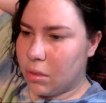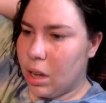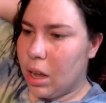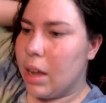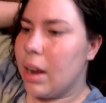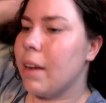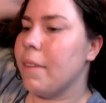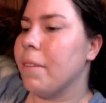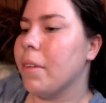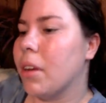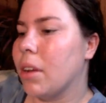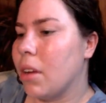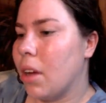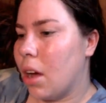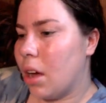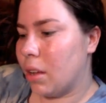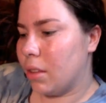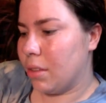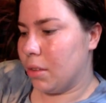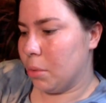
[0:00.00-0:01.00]
and I
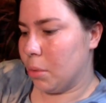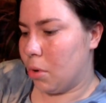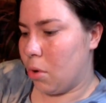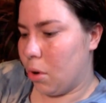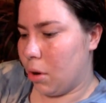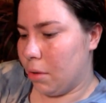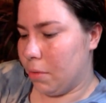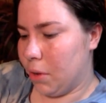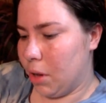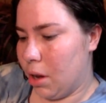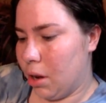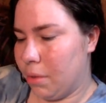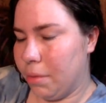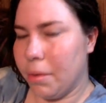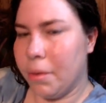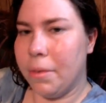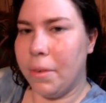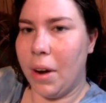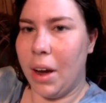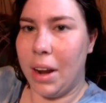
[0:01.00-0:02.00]
forgot to record a vlog
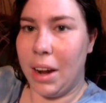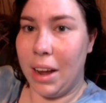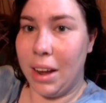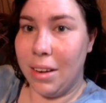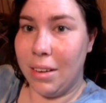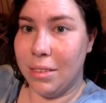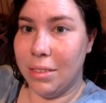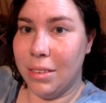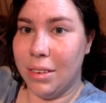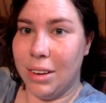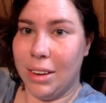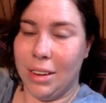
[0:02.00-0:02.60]
for Friday.